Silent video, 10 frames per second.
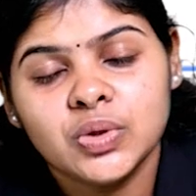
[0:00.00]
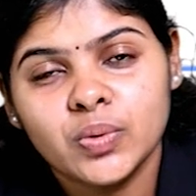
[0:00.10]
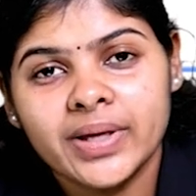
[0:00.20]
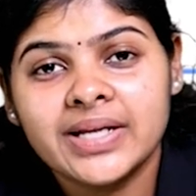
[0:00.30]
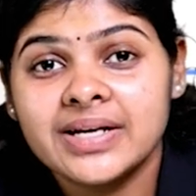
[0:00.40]

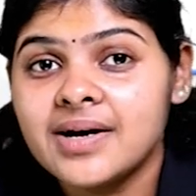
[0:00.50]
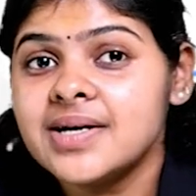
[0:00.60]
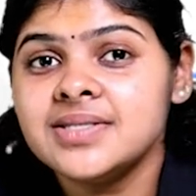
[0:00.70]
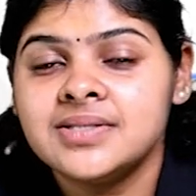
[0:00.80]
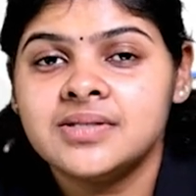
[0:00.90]
you can
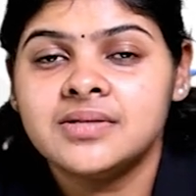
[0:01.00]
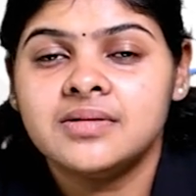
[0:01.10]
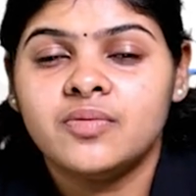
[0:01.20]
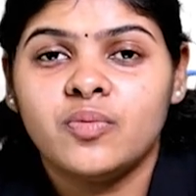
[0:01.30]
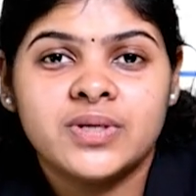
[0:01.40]
guess
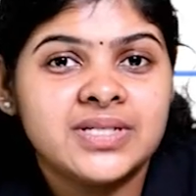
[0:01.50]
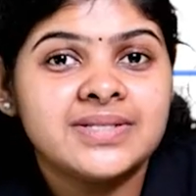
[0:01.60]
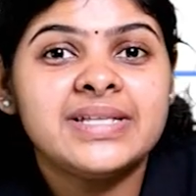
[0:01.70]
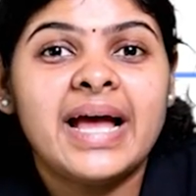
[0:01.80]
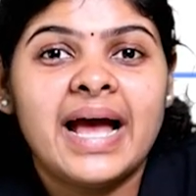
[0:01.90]
which
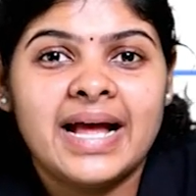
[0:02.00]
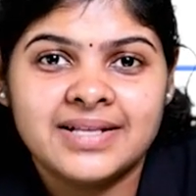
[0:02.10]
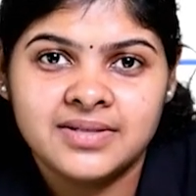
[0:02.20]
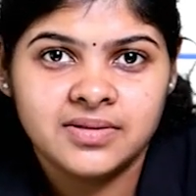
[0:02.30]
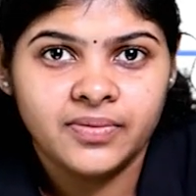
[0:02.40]
is the
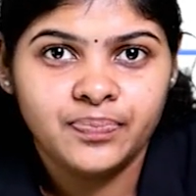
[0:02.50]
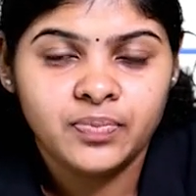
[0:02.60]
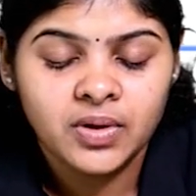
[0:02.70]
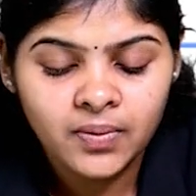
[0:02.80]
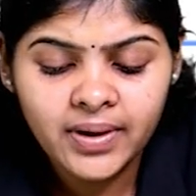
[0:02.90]
answer.
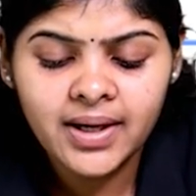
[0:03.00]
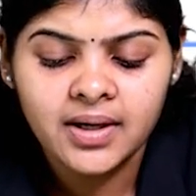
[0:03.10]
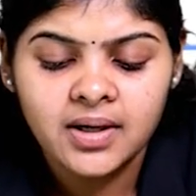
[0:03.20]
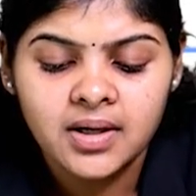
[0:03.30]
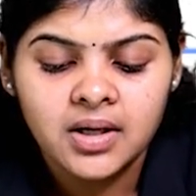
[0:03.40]

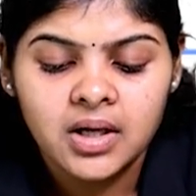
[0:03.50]
Okay.